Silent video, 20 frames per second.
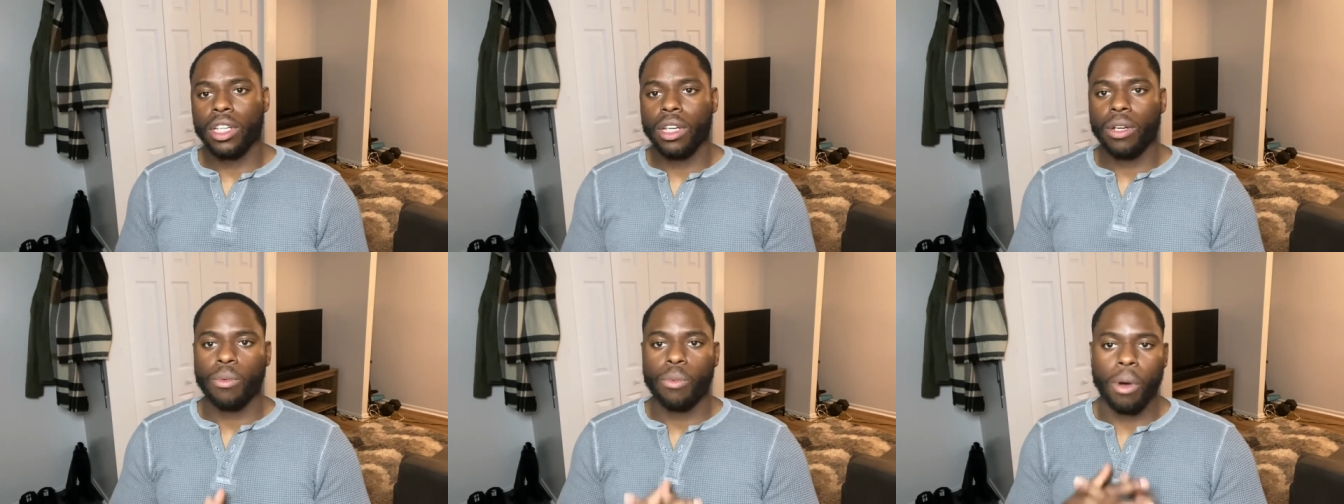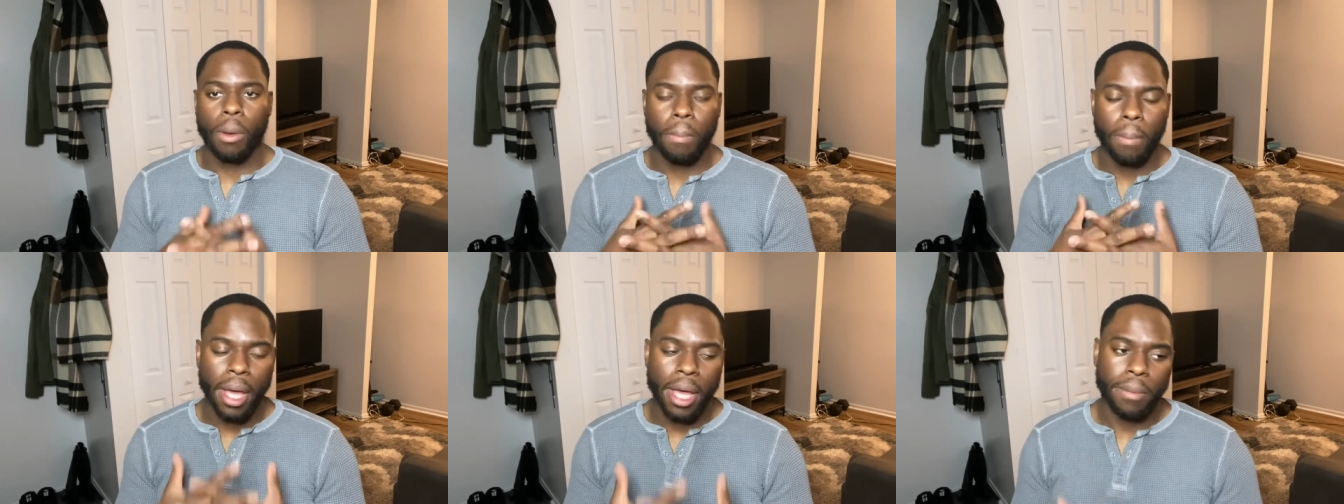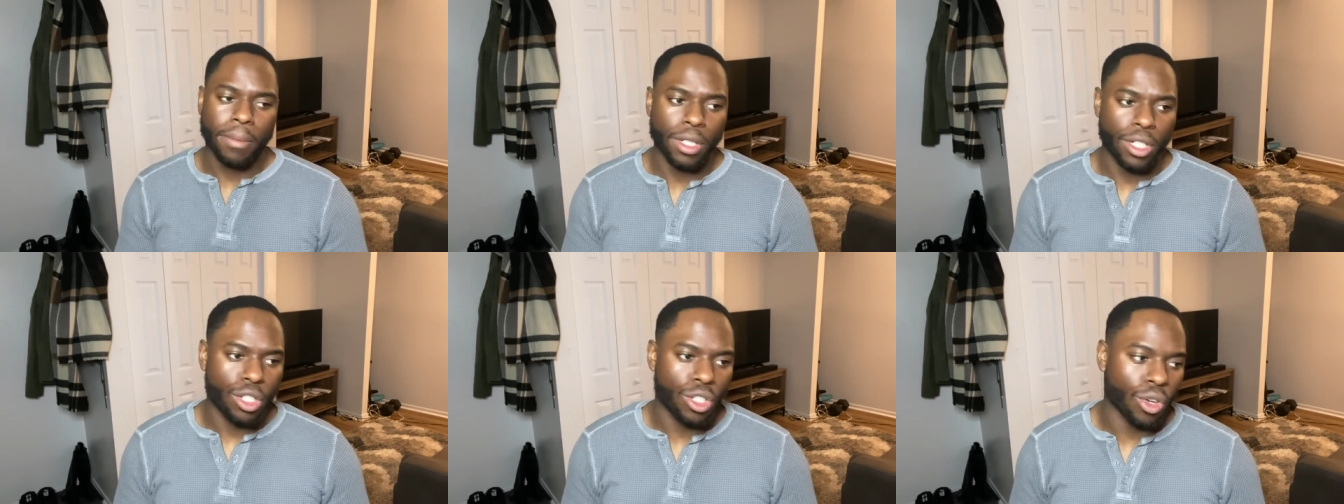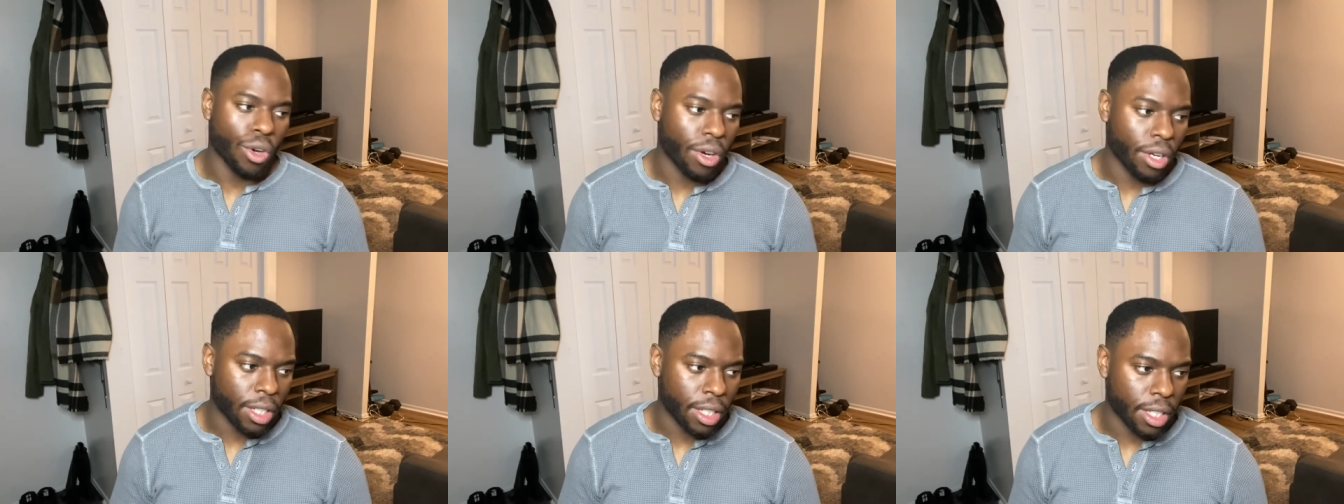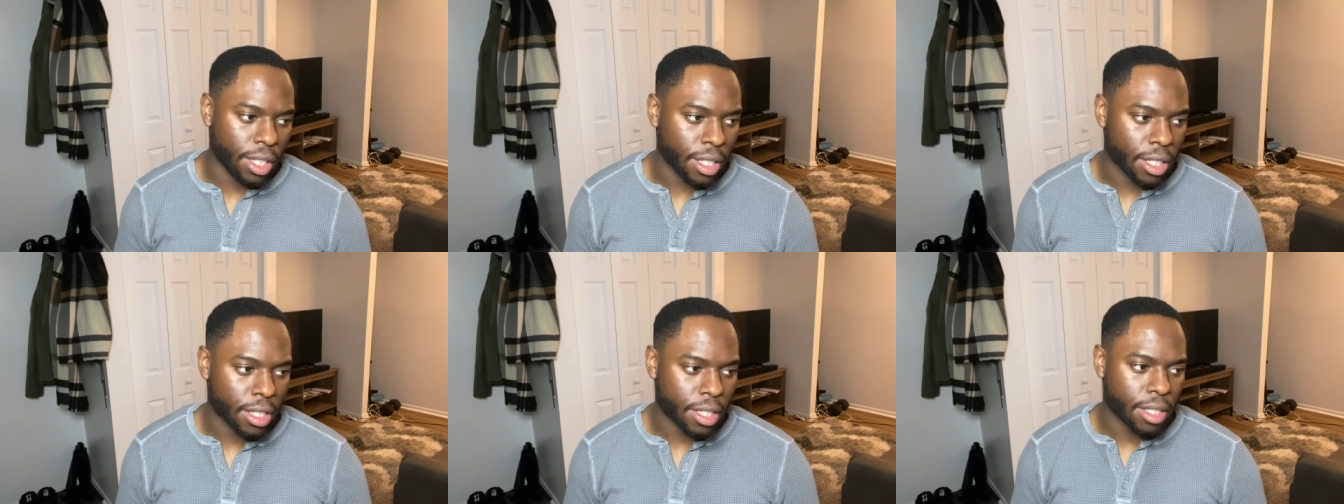What made me join
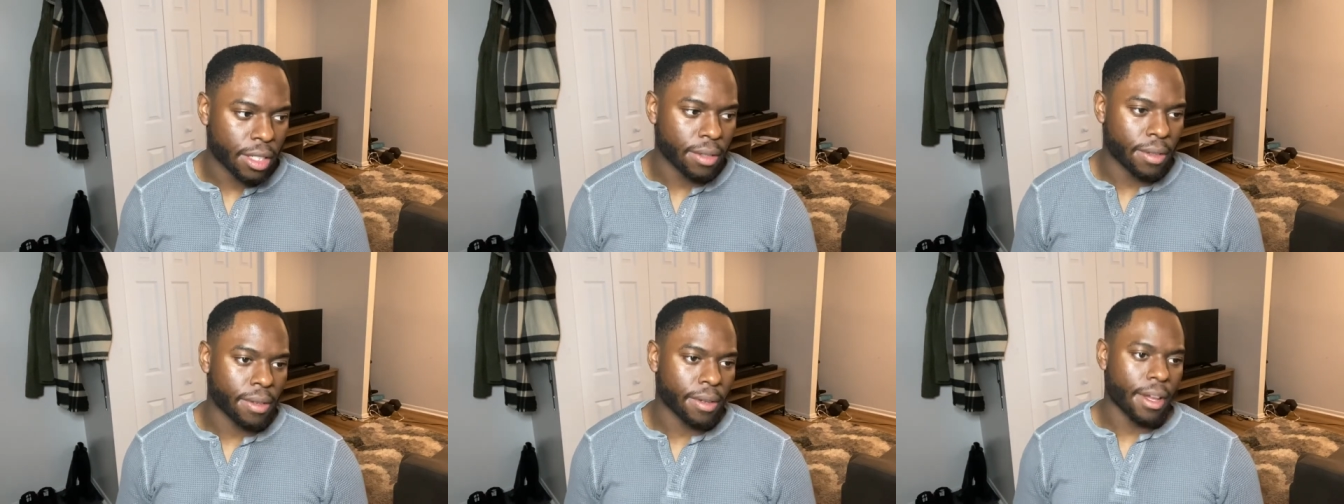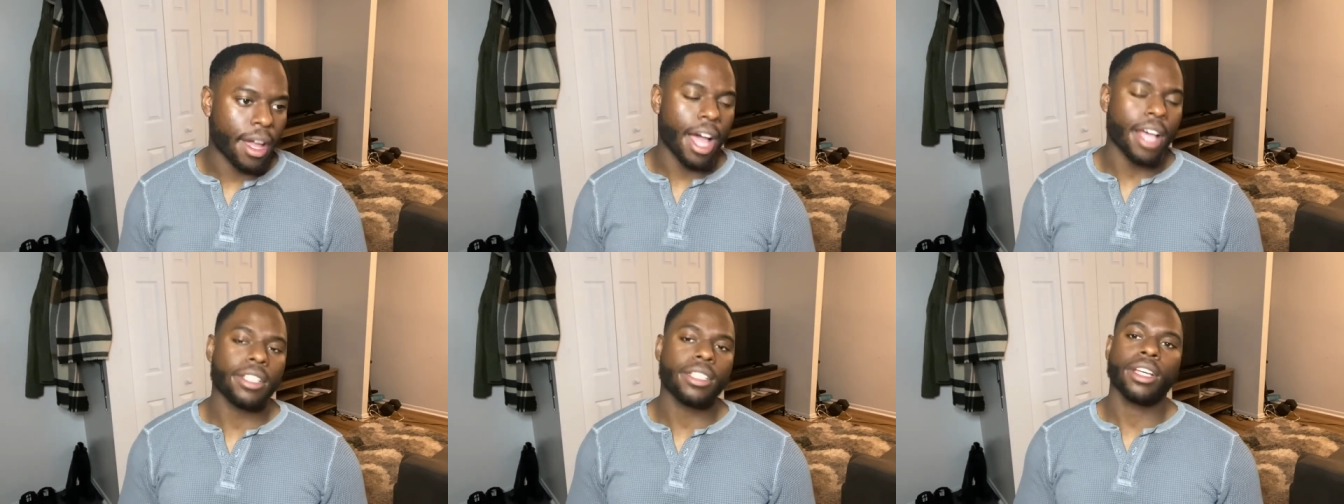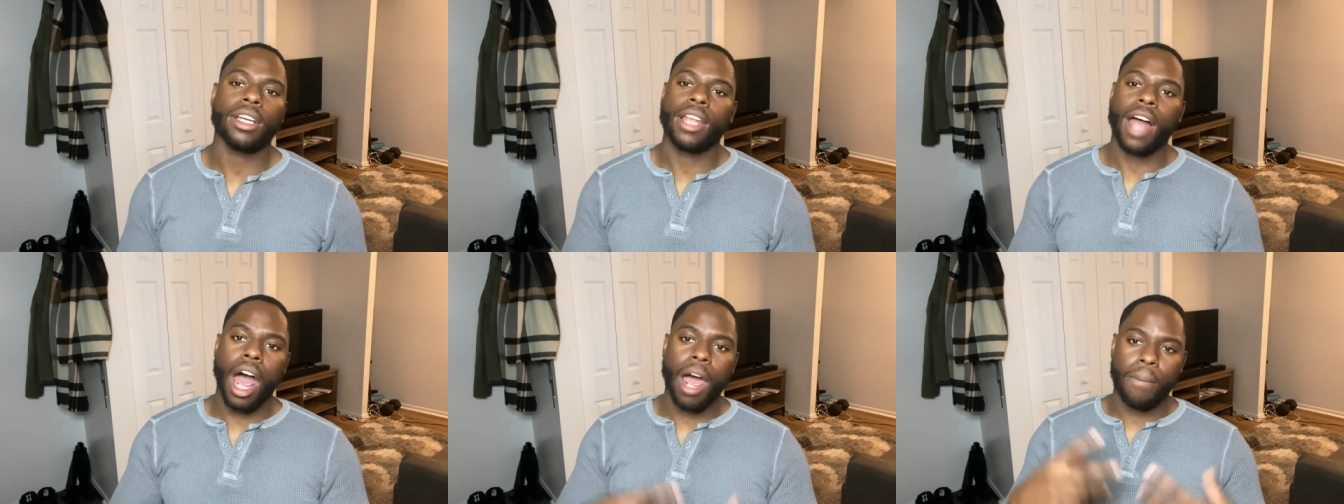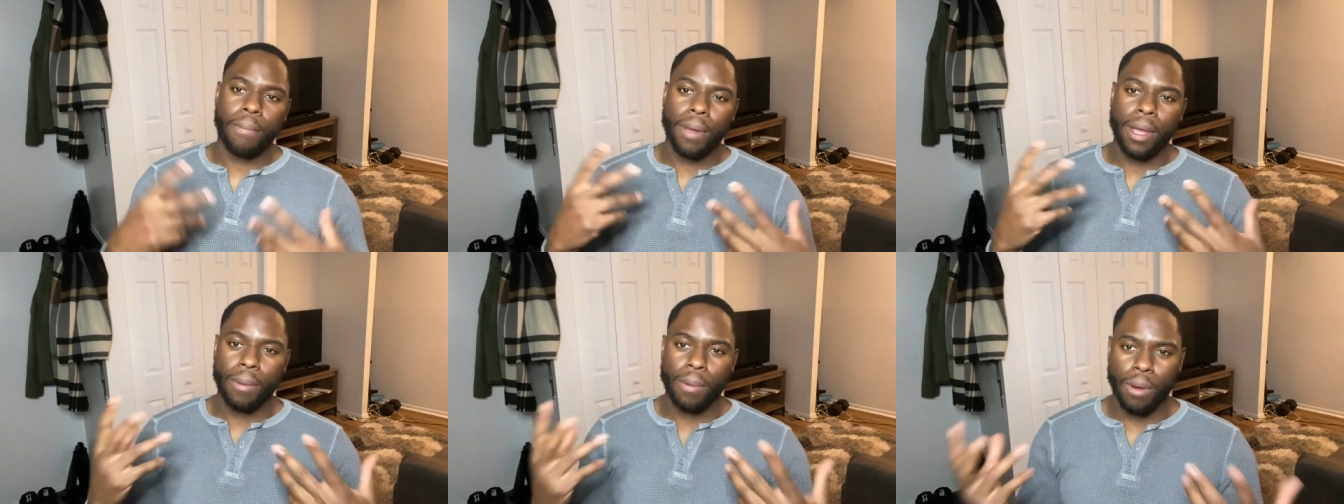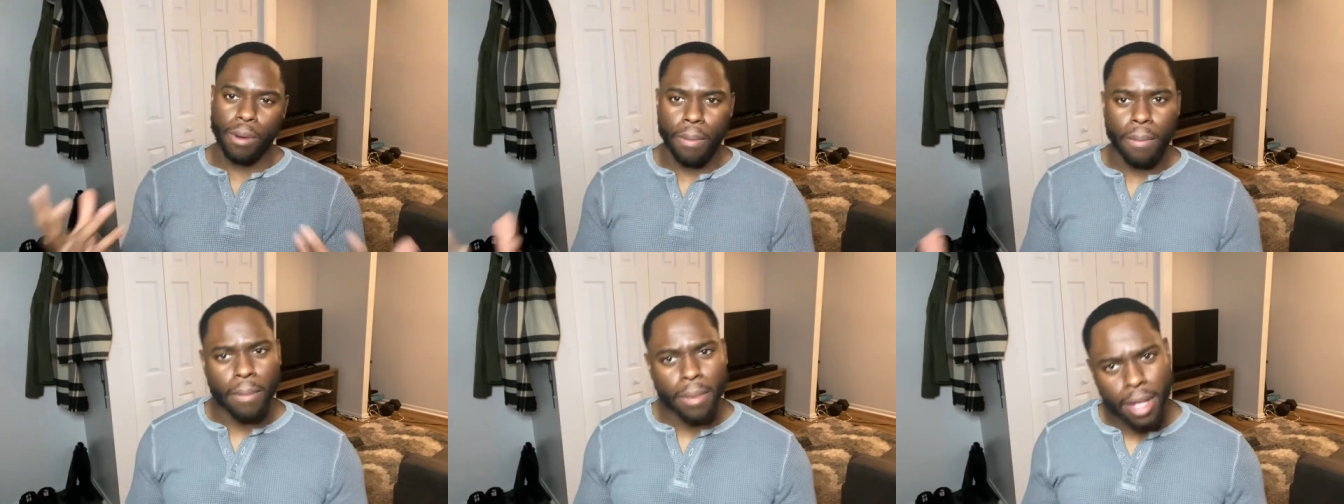is I see a lot of people
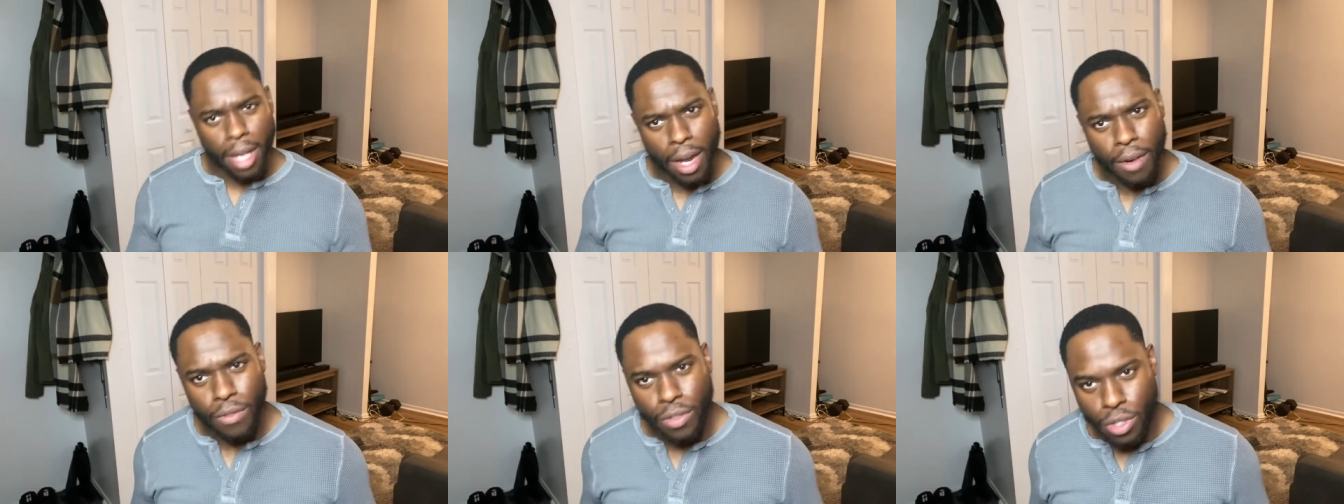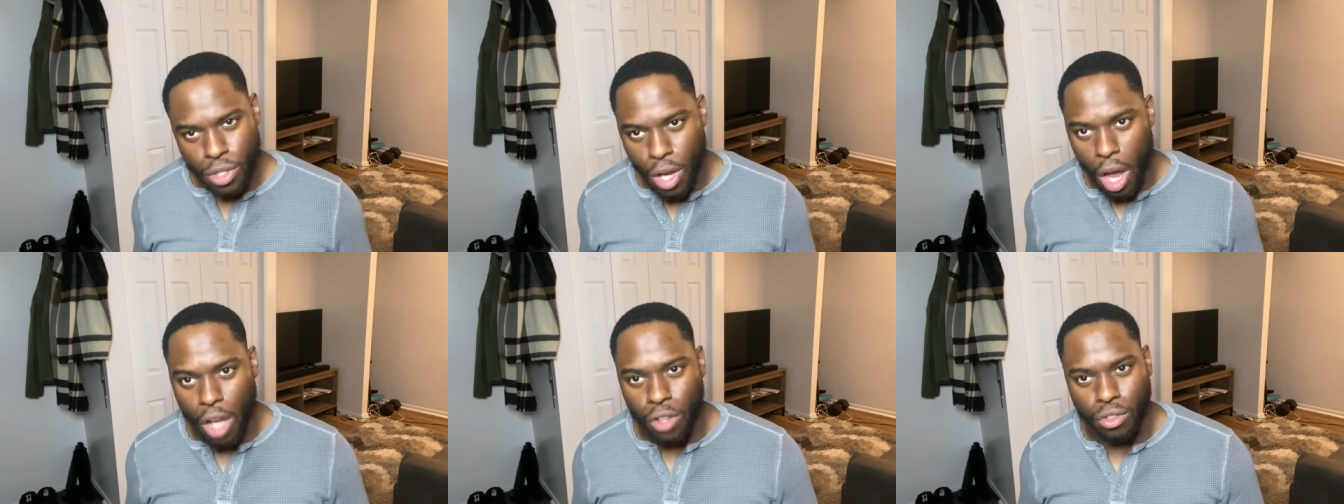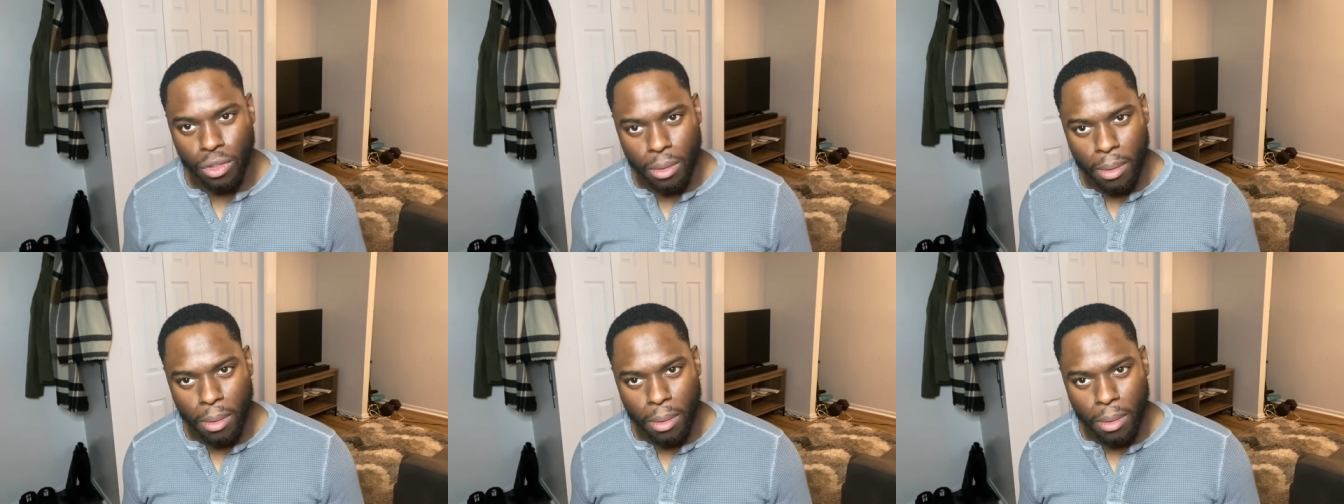getting results from.